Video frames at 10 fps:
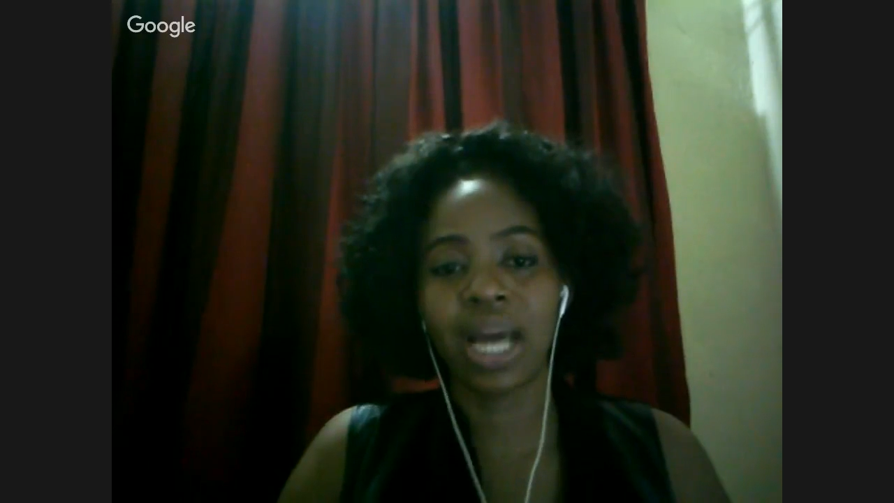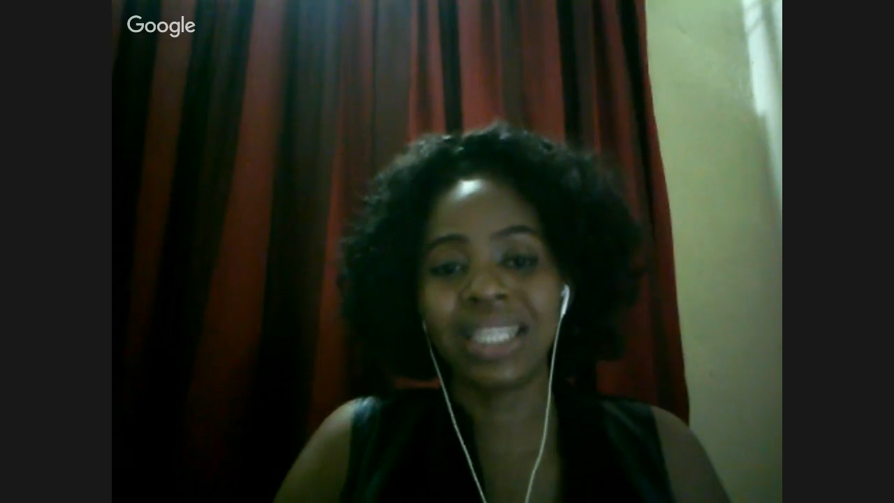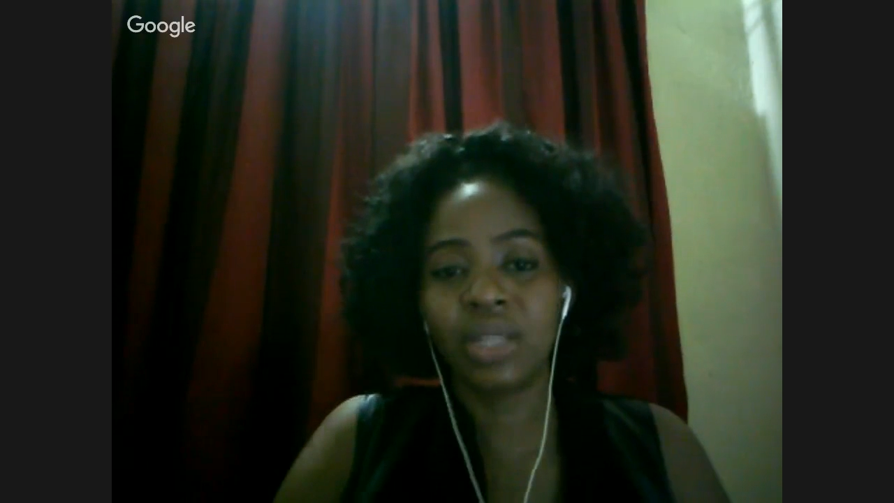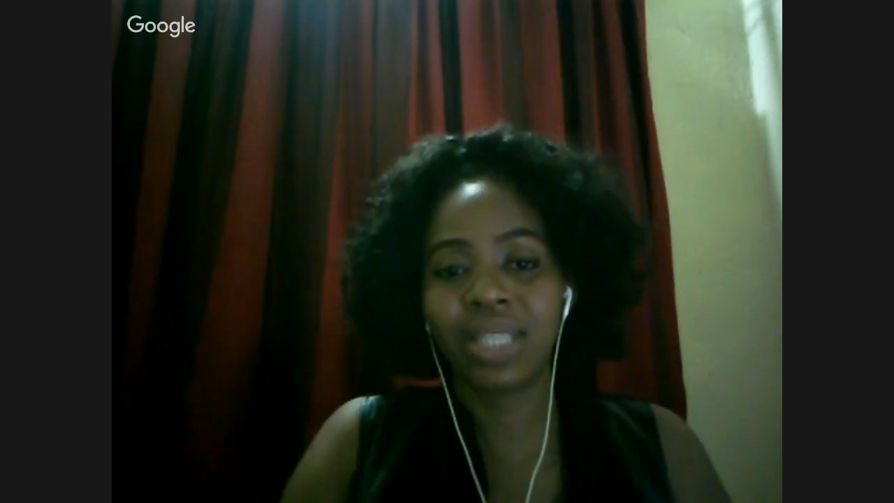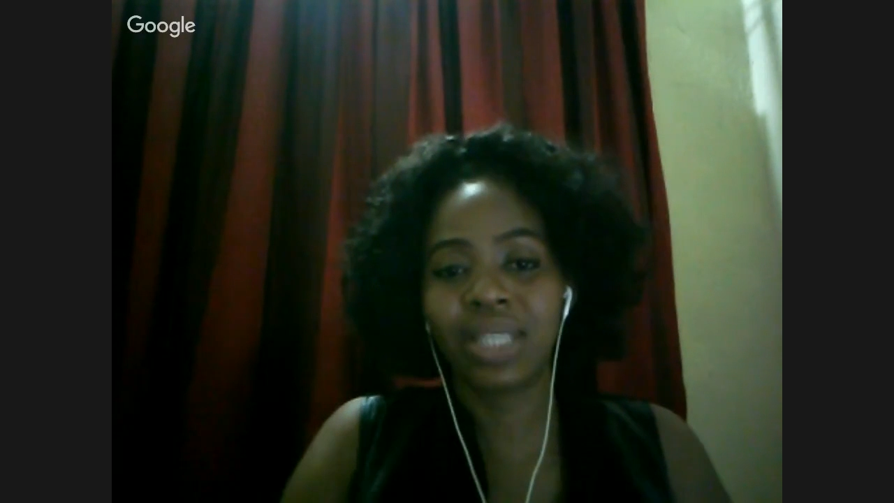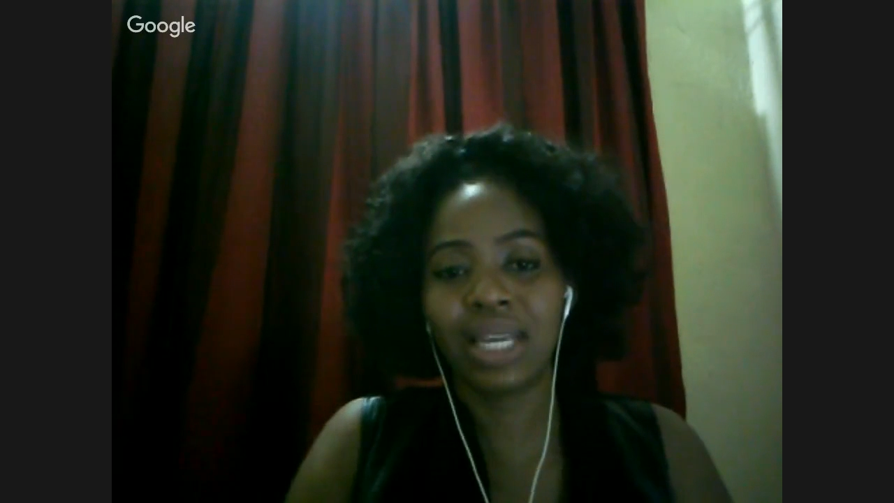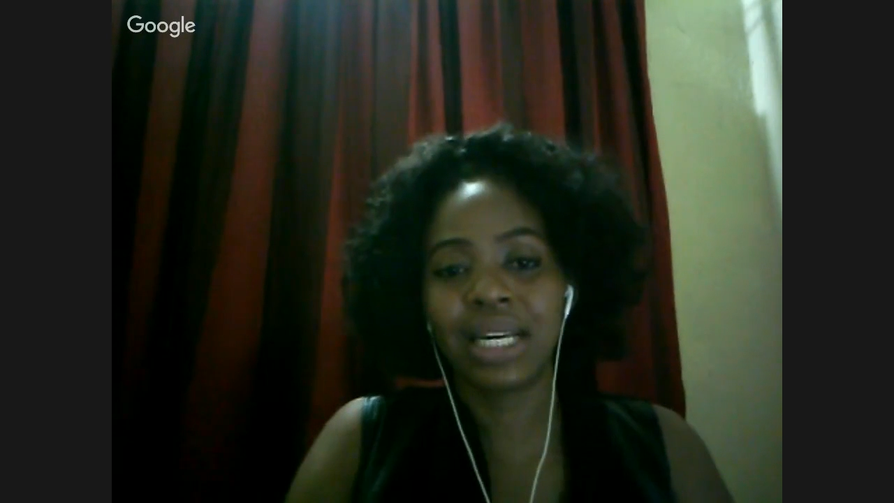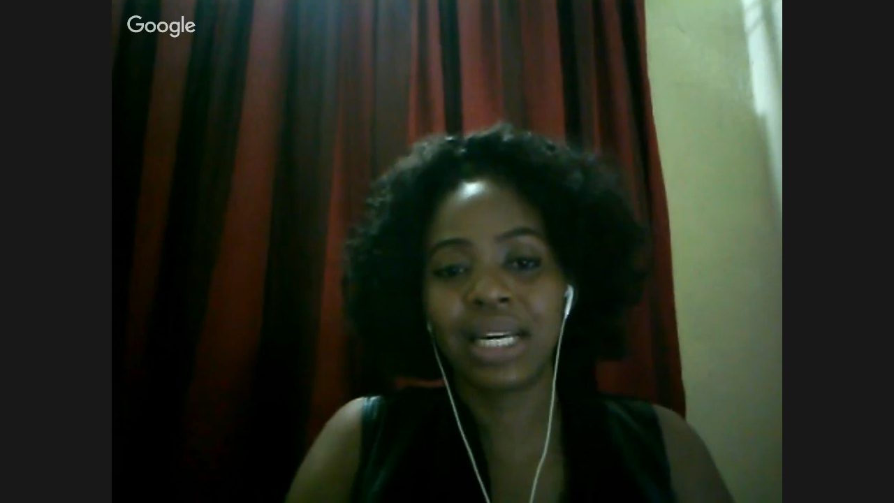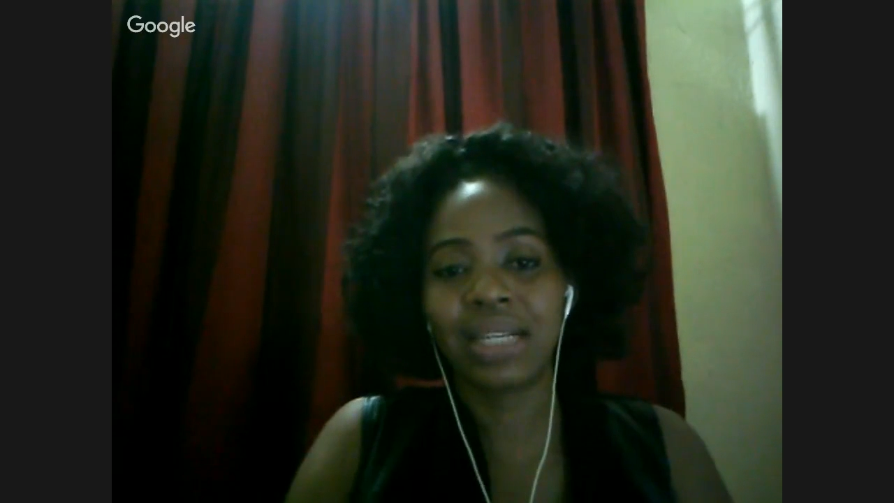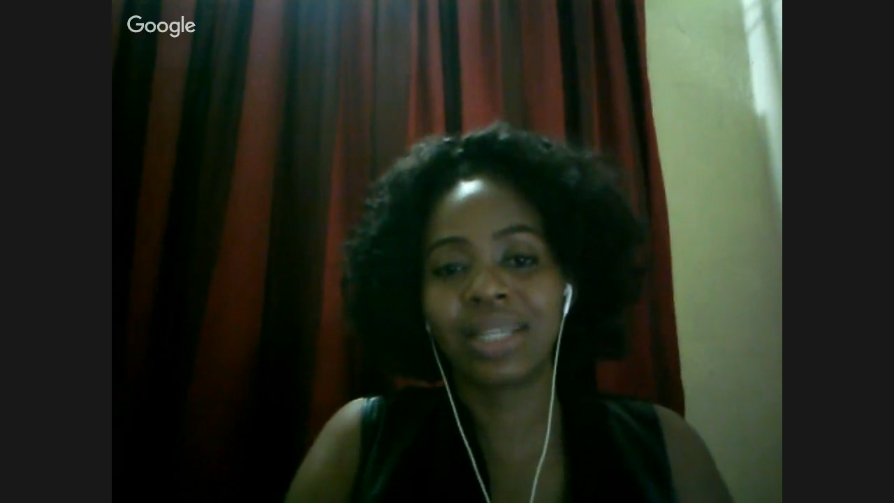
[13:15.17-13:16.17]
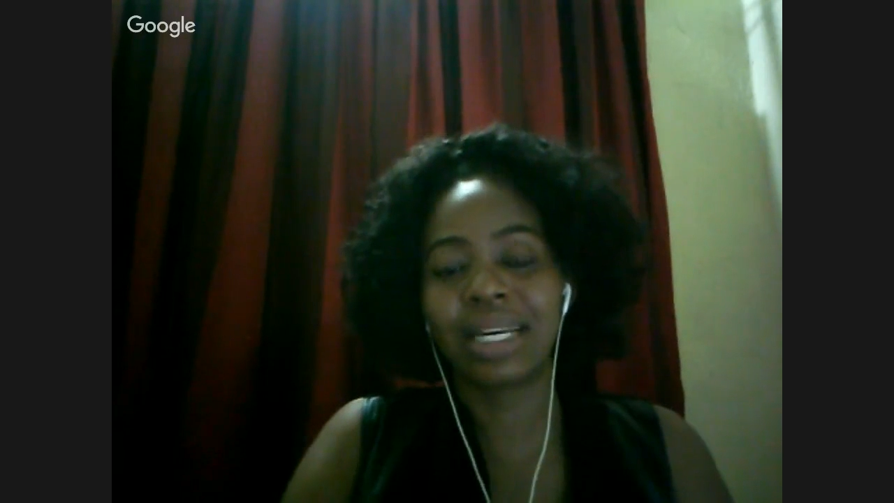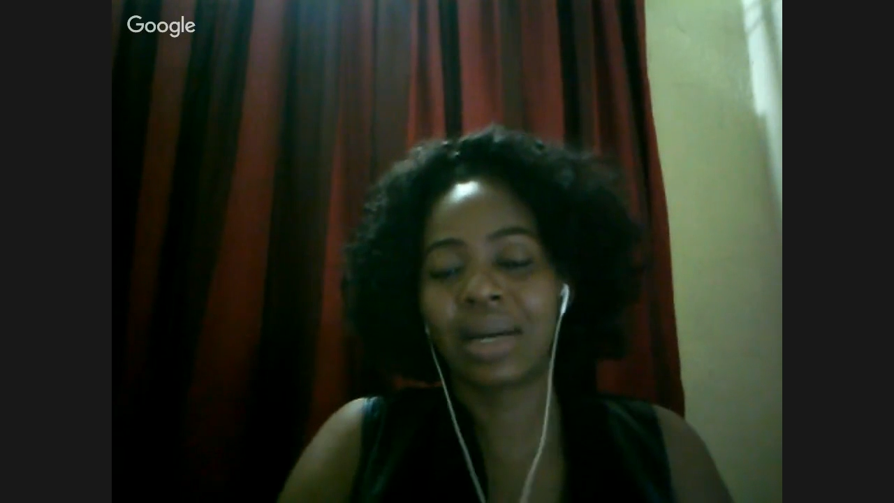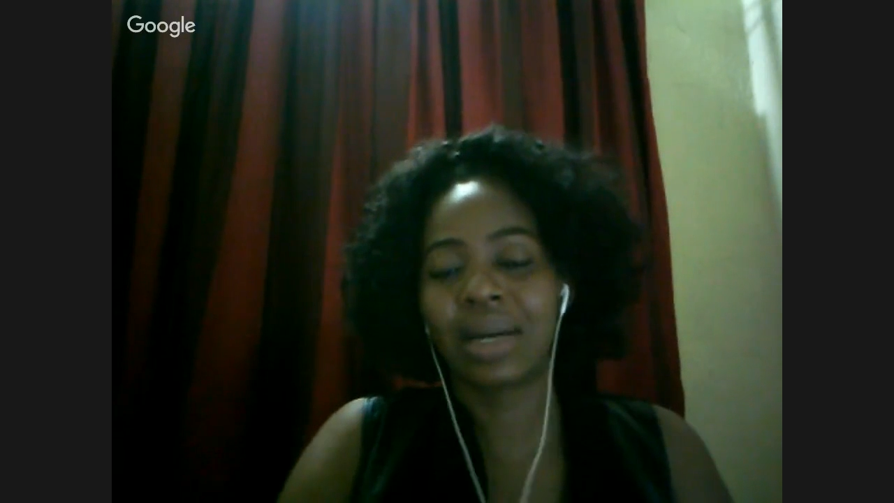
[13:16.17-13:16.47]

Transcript: need to get an